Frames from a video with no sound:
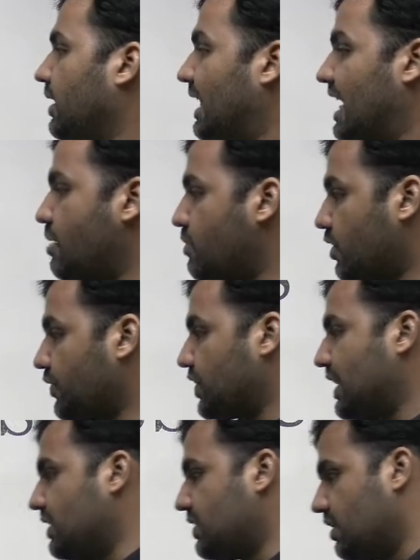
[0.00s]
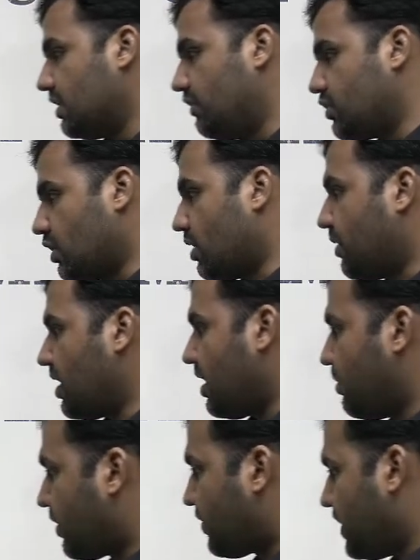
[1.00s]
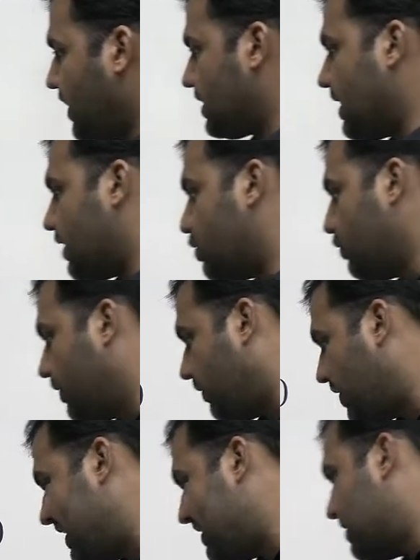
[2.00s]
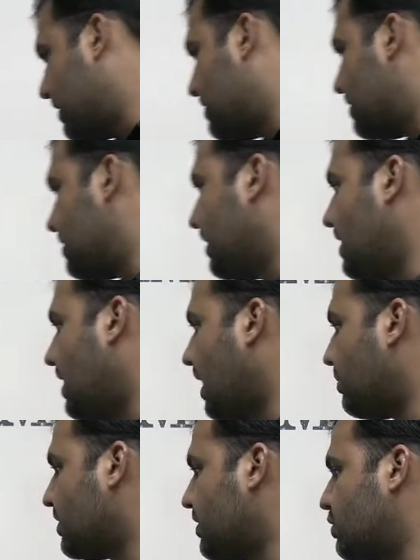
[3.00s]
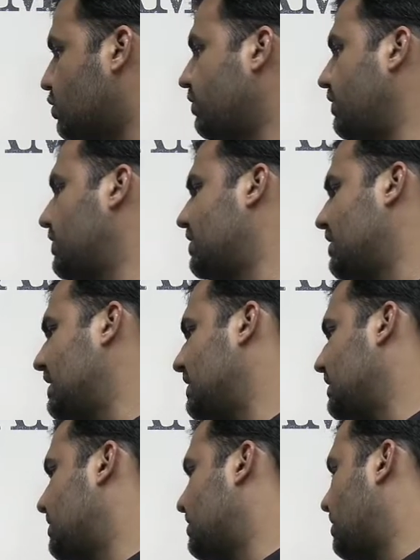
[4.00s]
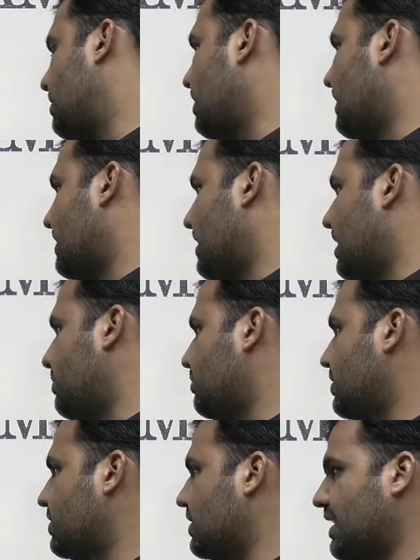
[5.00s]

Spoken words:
The number of seats, if you talk about the number of seats, there are 258 seats in Delhi campus, 253 seats in Kolkata campus.